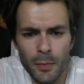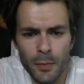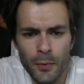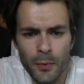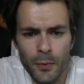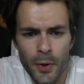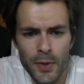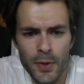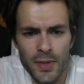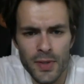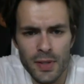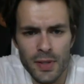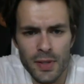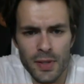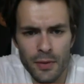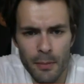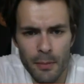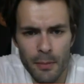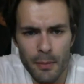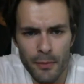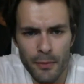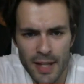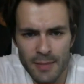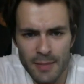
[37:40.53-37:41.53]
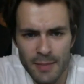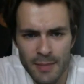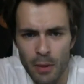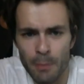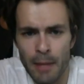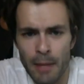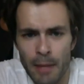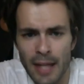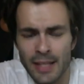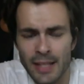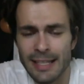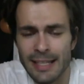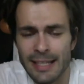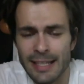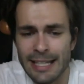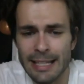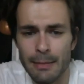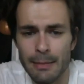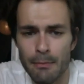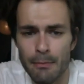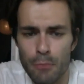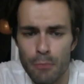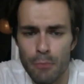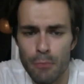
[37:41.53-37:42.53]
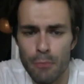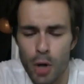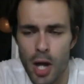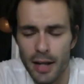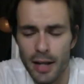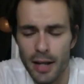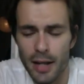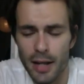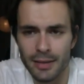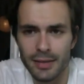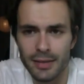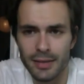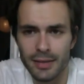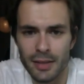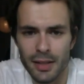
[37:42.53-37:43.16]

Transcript: First, from Facebook, Patrick Müller.